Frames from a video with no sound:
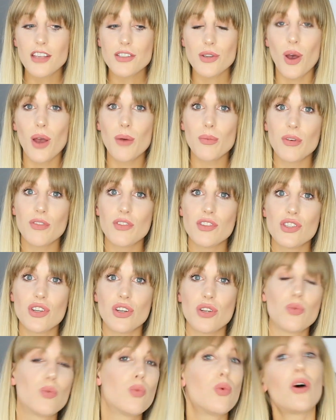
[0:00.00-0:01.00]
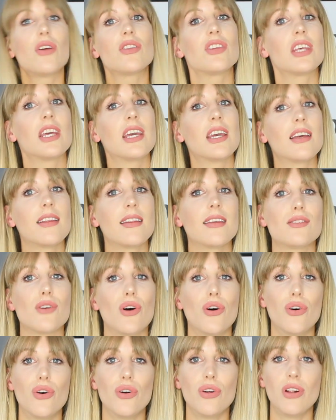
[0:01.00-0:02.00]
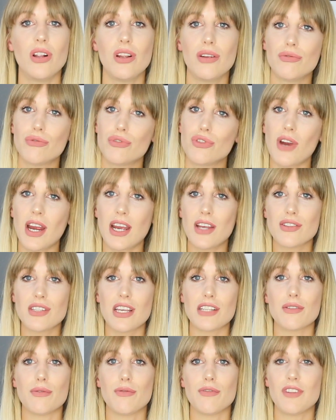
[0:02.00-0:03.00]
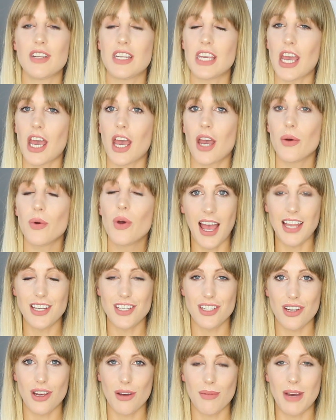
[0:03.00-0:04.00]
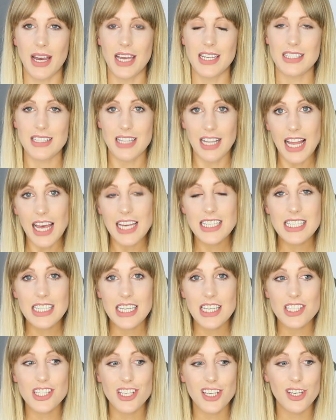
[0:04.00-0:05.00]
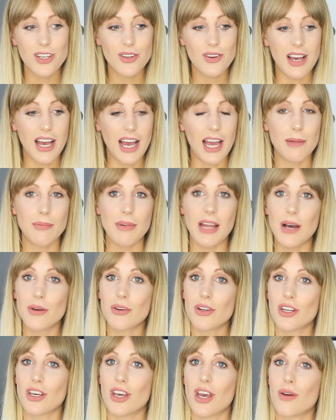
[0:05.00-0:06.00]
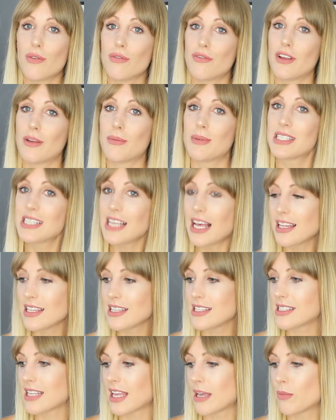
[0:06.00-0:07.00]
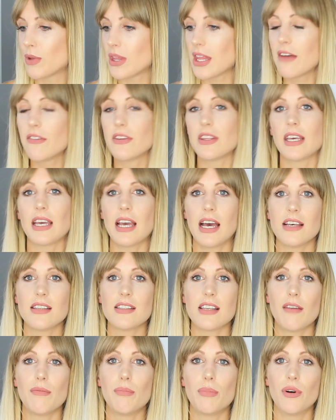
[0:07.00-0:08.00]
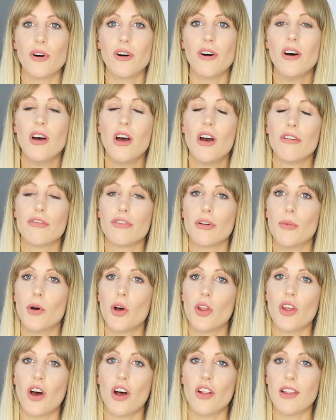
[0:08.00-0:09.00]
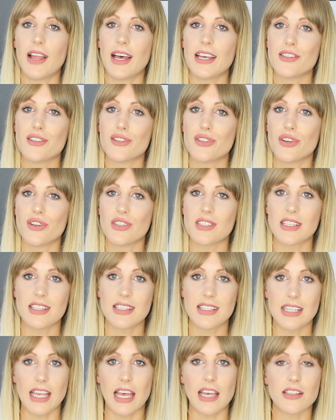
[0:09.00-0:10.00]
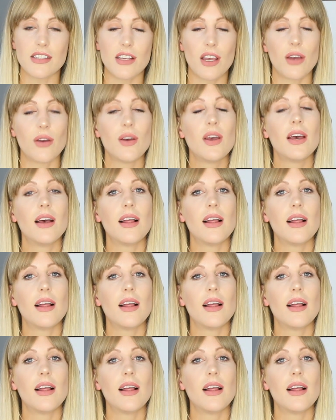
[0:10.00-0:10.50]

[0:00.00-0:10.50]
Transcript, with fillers: So I hope you've enjoyed watching this whole try and set up video and you don't mind the lighting issue I'm now going to go and film exactly the same with everything else I bought from other online stores in the sale so